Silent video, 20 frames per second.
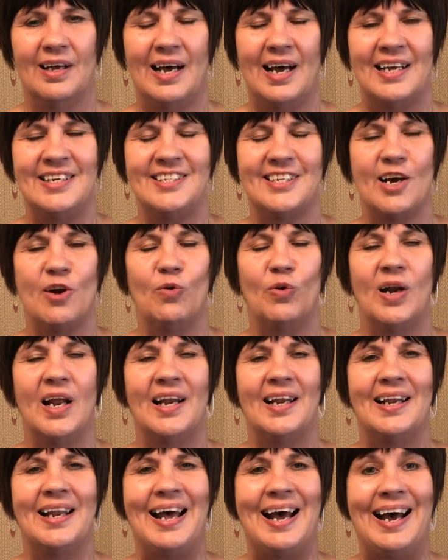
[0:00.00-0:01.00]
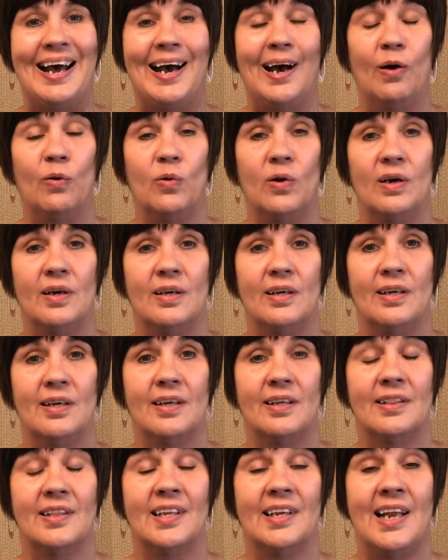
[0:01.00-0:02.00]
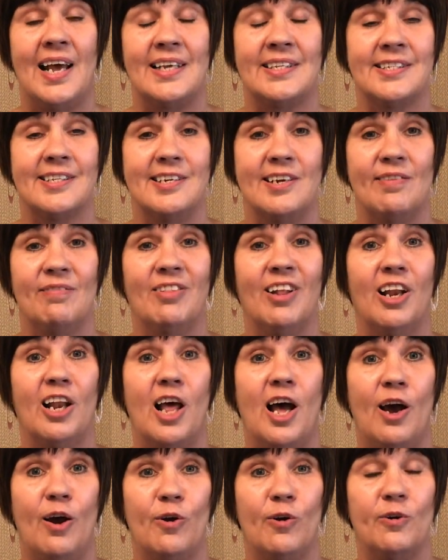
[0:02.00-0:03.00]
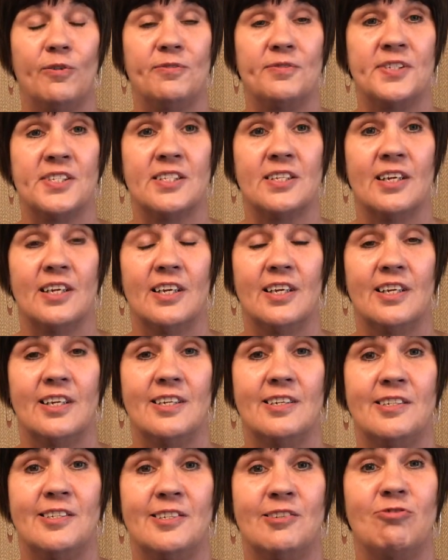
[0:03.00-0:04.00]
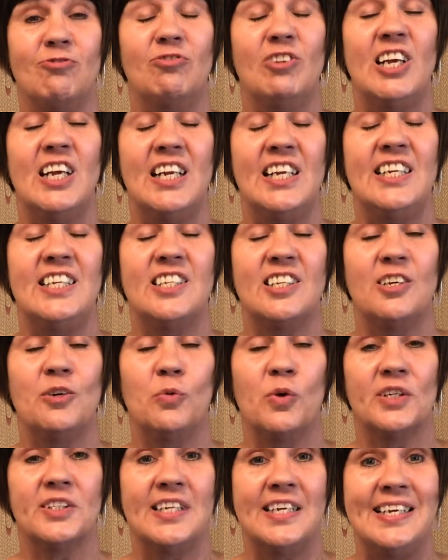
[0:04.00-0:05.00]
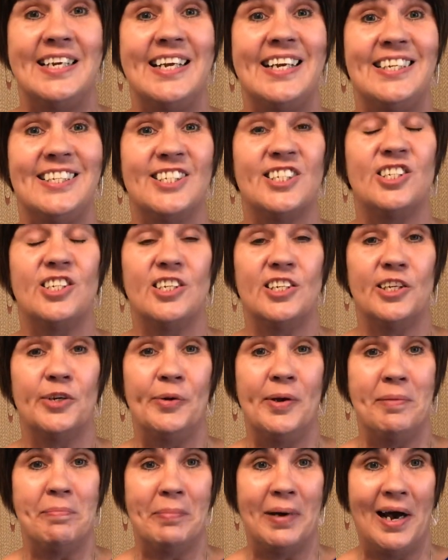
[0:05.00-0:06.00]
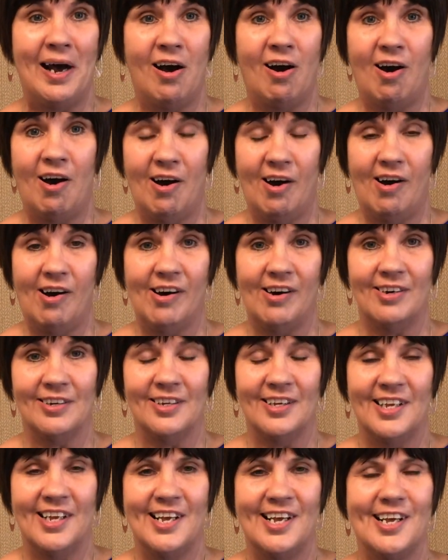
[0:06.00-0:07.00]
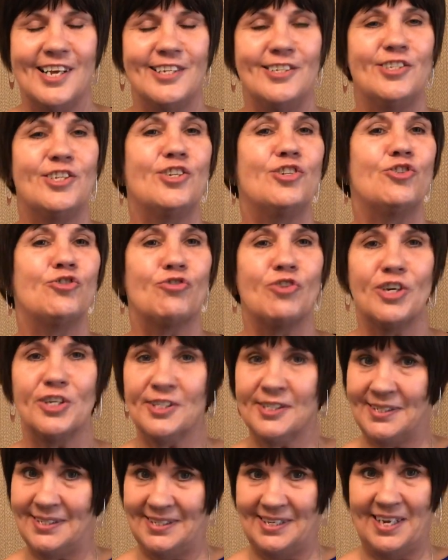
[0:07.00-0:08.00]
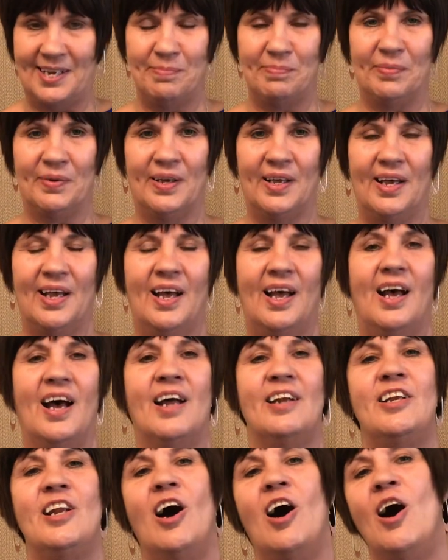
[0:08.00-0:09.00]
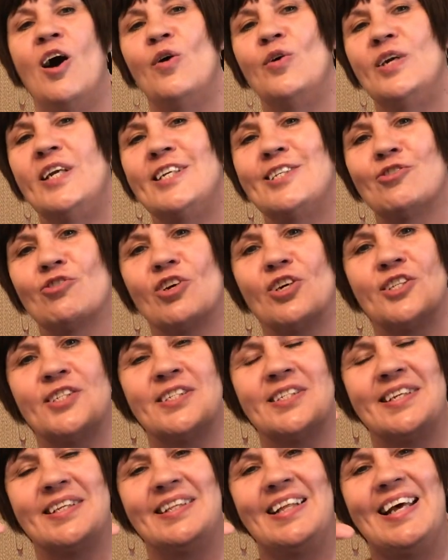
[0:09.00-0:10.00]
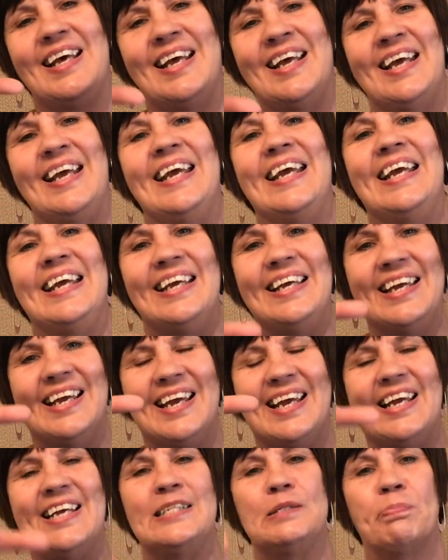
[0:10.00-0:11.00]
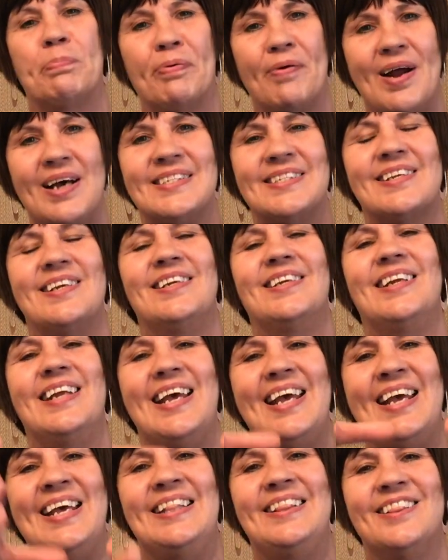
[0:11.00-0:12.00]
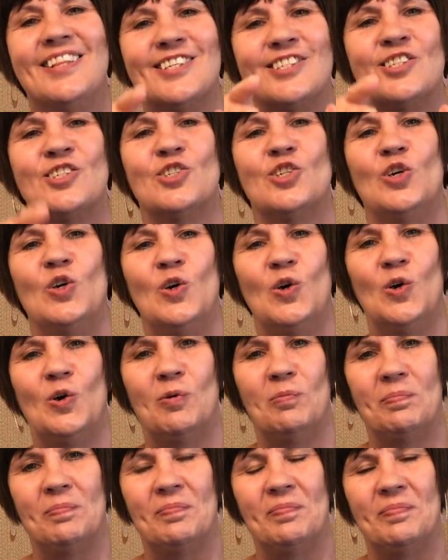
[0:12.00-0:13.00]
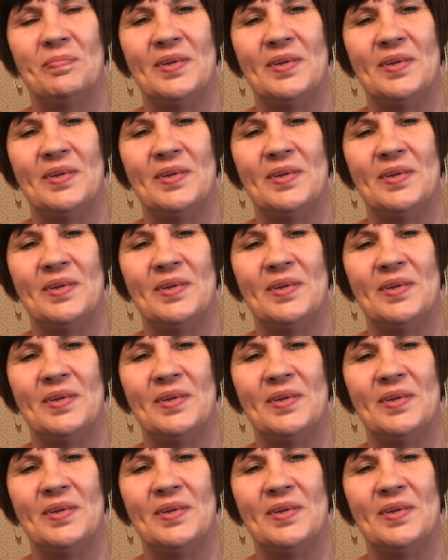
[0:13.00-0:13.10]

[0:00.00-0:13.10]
I don't allow the lesson of the loaves to really do what it needs to do in my heart, to trust him, and not only trust that he is present in the storm,